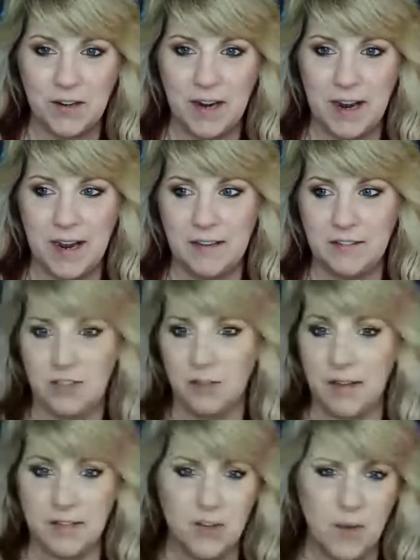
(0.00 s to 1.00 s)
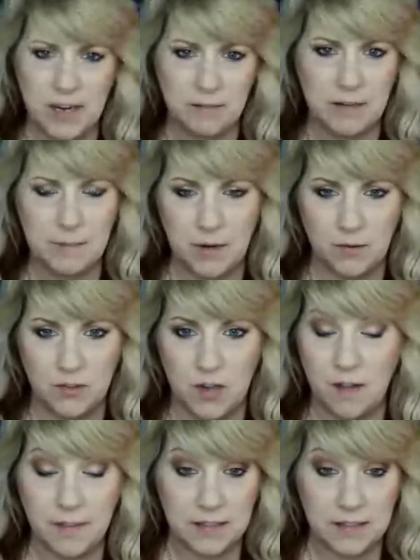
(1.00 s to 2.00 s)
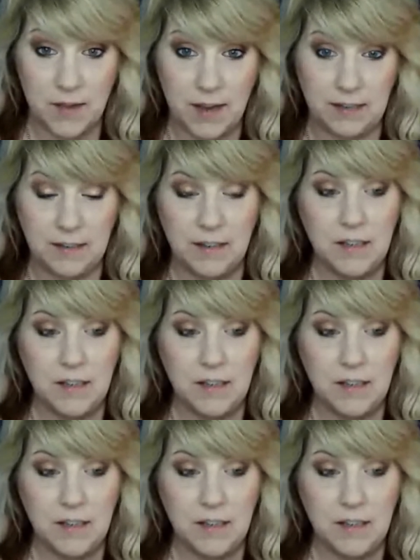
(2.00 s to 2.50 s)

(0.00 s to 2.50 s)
and you're like, no, I can write my own talk, that's fine.